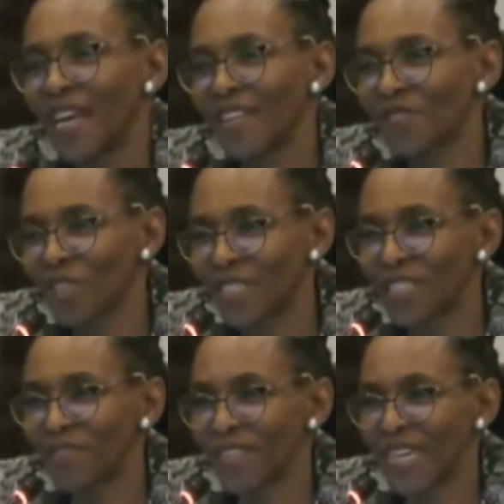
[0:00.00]

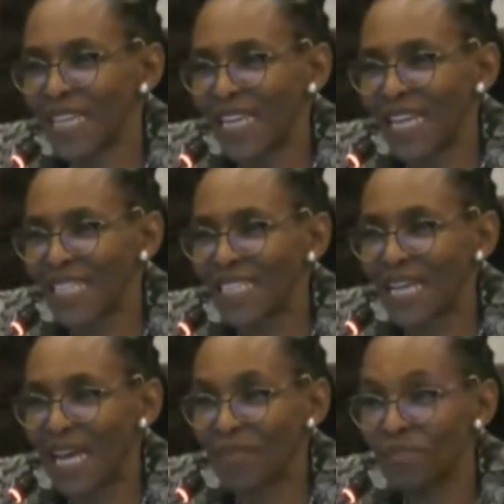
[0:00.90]
exhaustively
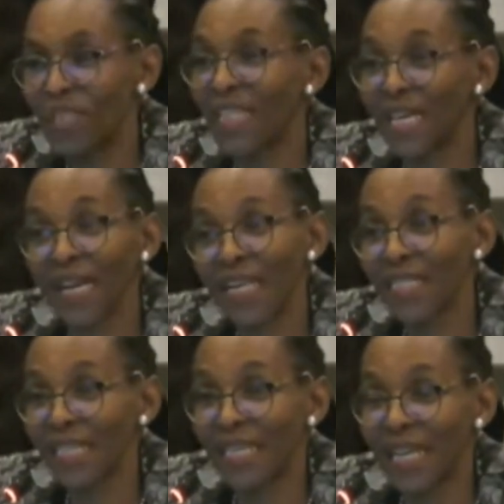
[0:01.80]
last time, but they
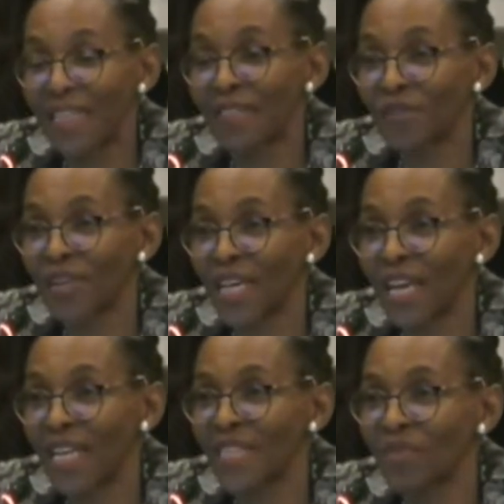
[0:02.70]
raised it again, so I yes.